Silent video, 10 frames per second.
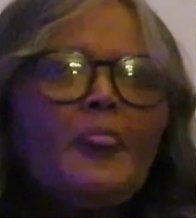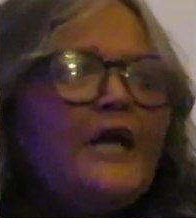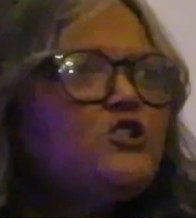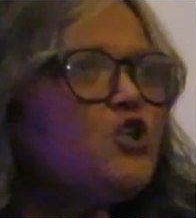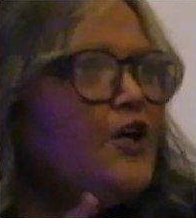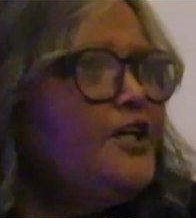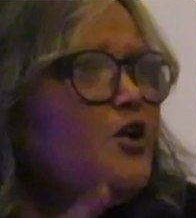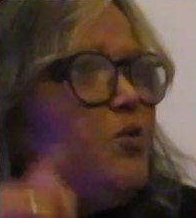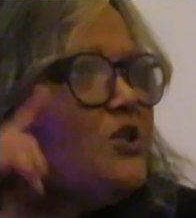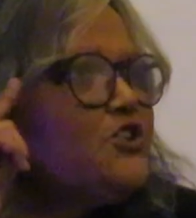
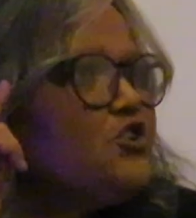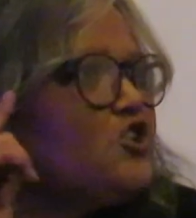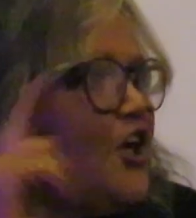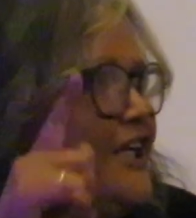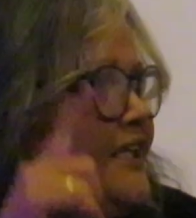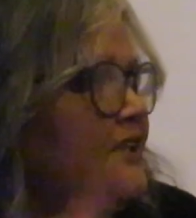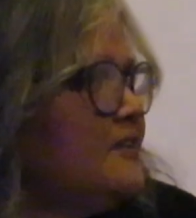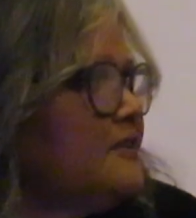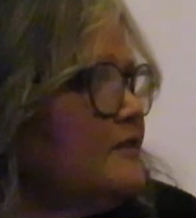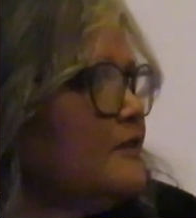Johnny was Johnny.
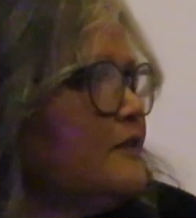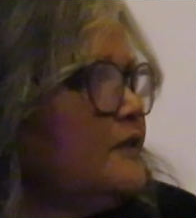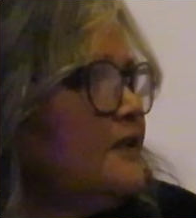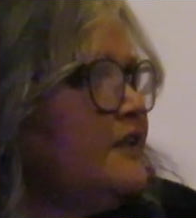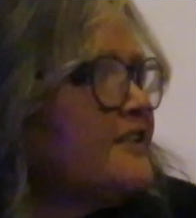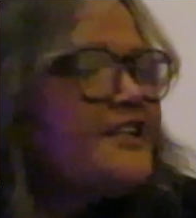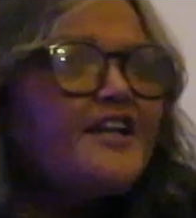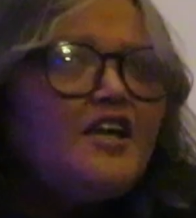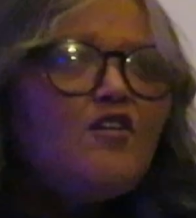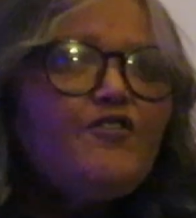
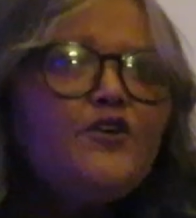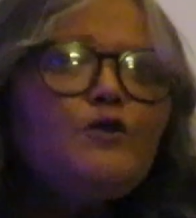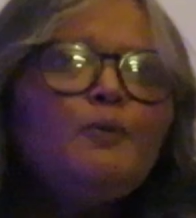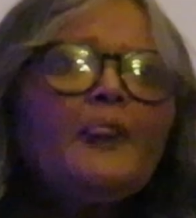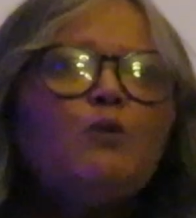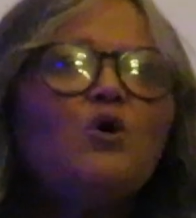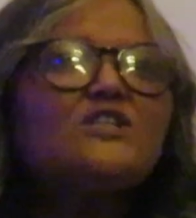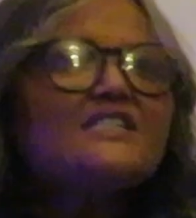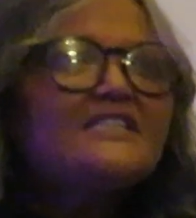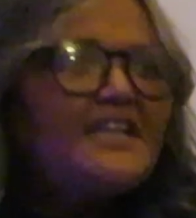Trevor
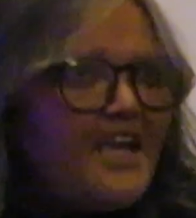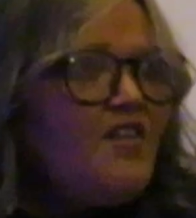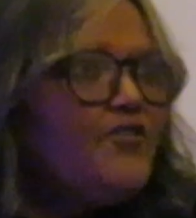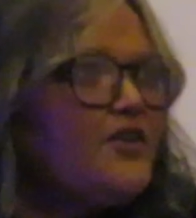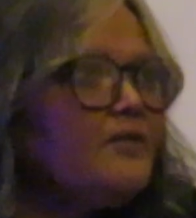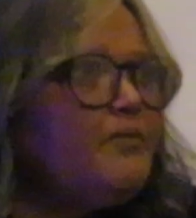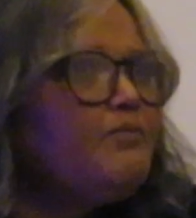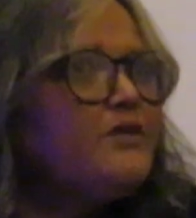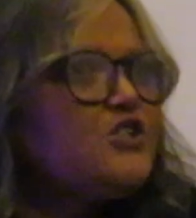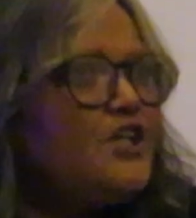was Trevor.
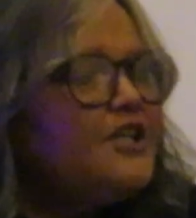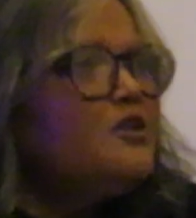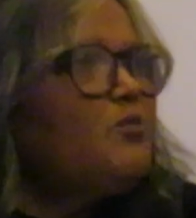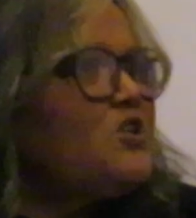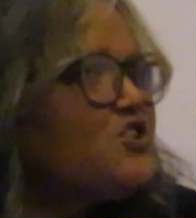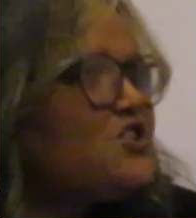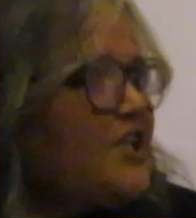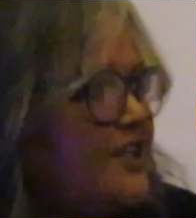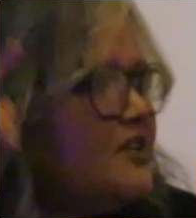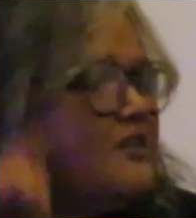Cheryl was
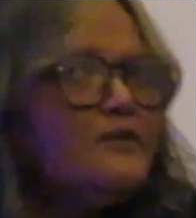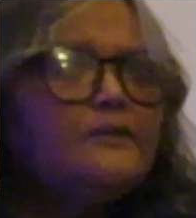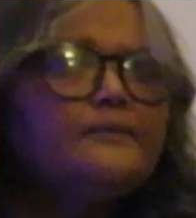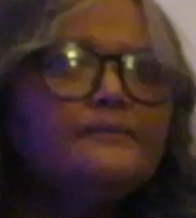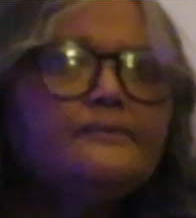Cheryl.